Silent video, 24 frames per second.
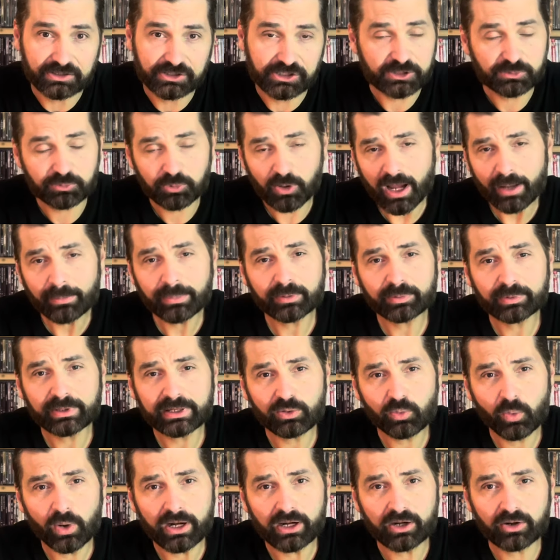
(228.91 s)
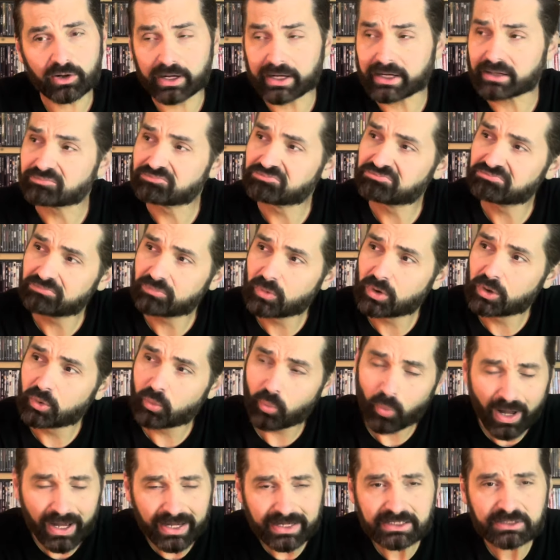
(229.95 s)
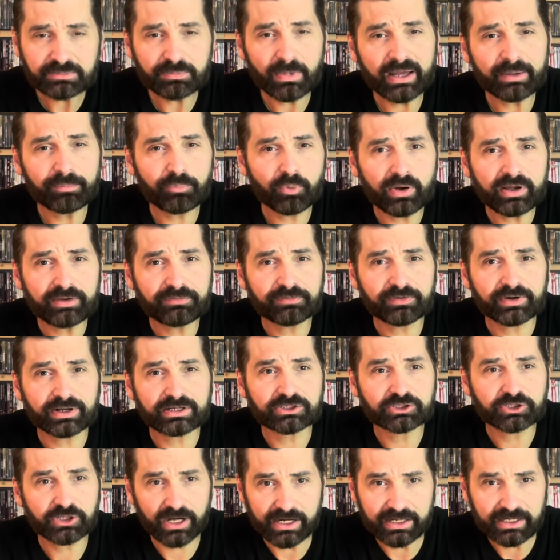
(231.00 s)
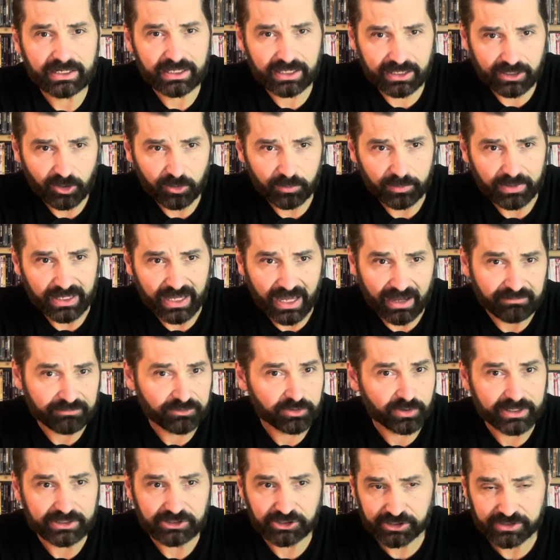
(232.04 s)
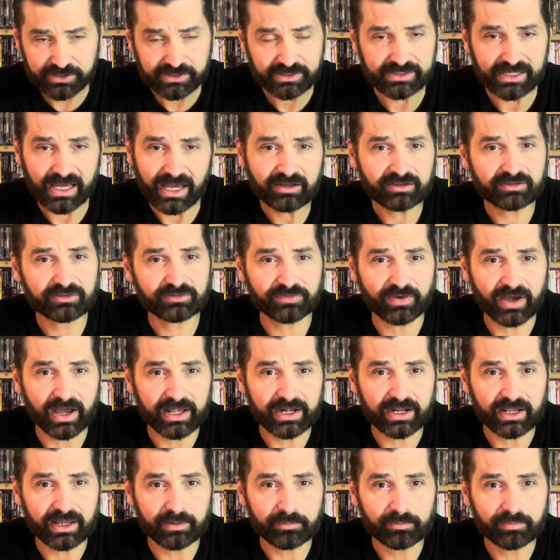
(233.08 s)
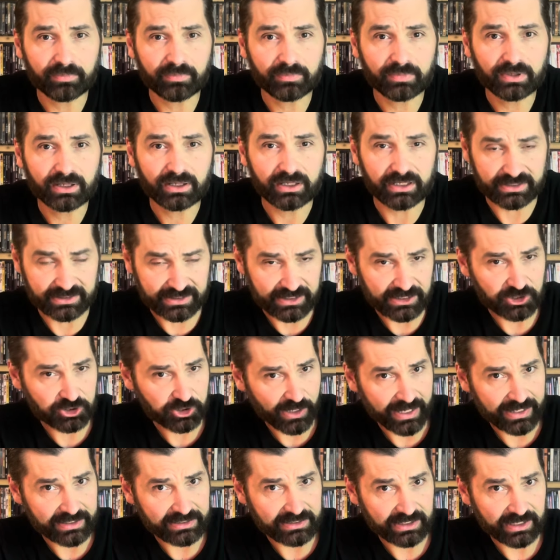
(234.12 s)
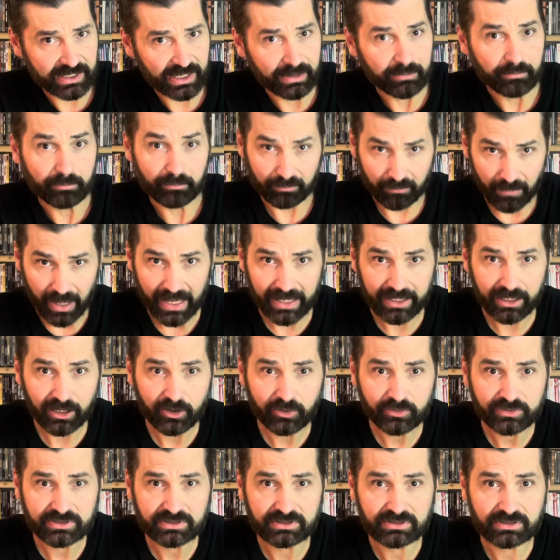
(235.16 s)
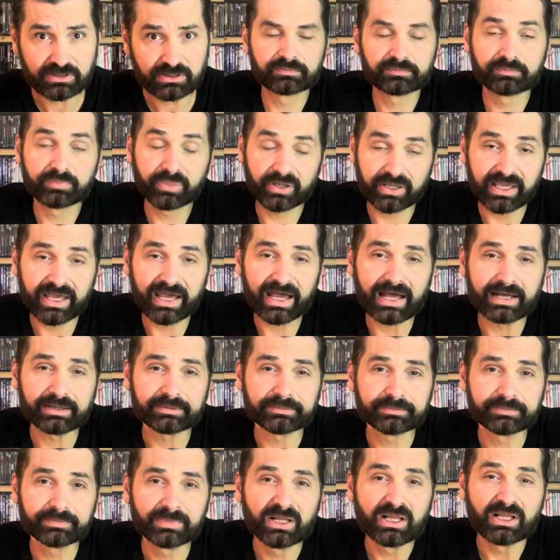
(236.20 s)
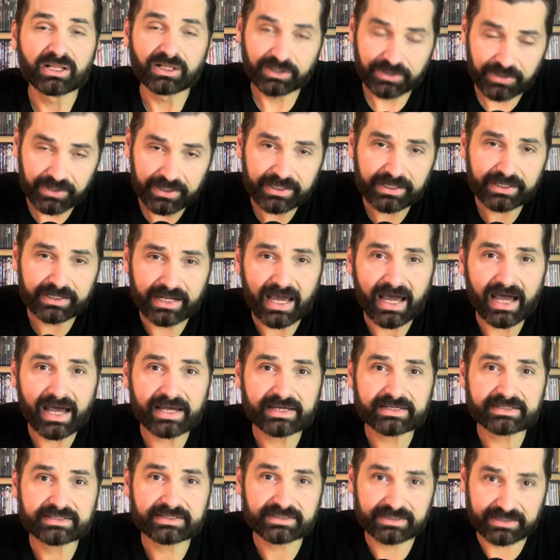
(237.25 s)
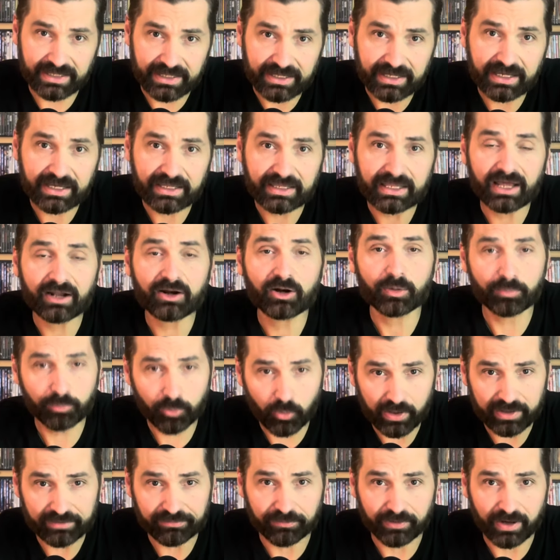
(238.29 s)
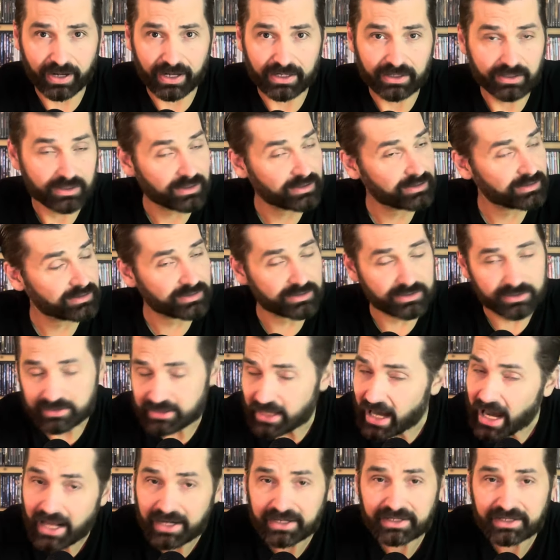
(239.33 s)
she's probably wondering, why is my boyfriend trying to kill me after I just satisfied him? Is he trying to get my ghost? But yeah, Linda dies thinking that her boyfriend, not